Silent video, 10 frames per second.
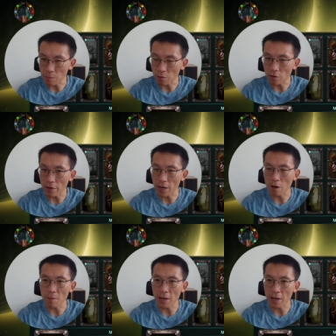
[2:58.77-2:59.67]
improve a
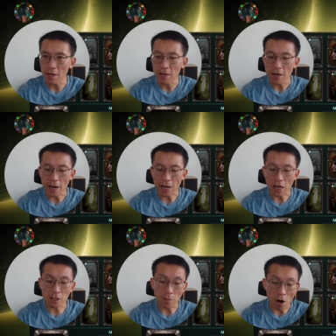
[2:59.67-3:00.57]
little bit. I can
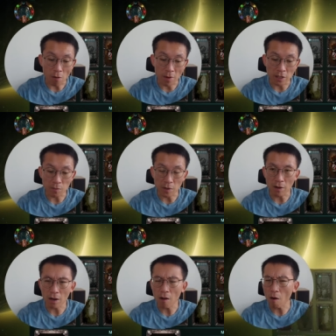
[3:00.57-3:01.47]
experiment,
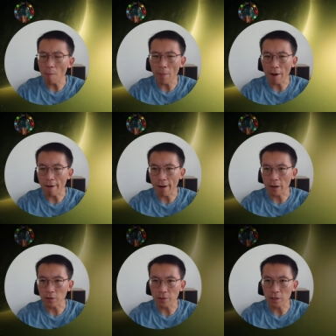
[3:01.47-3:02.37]
build a lot better. I don't